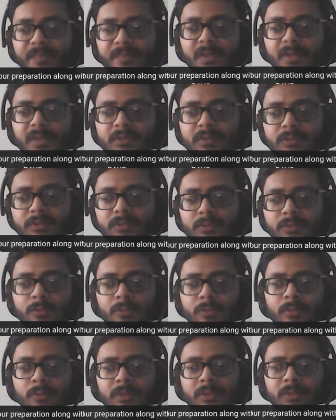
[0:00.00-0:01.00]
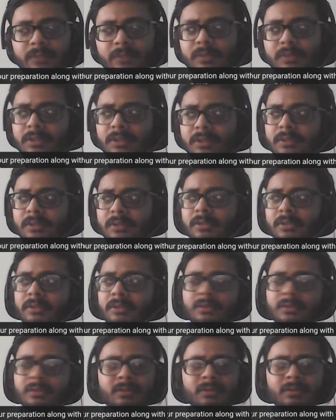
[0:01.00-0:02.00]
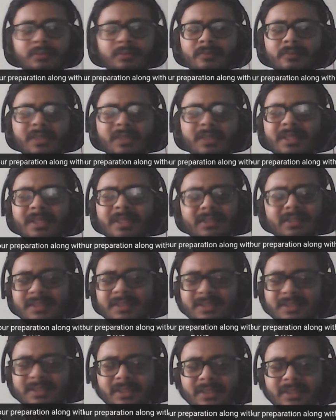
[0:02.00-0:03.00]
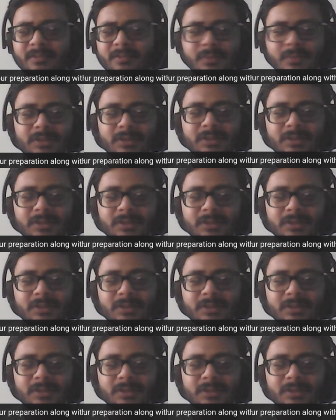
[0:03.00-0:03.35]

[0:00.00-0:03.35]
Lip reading: So even very less, it doesn't take much.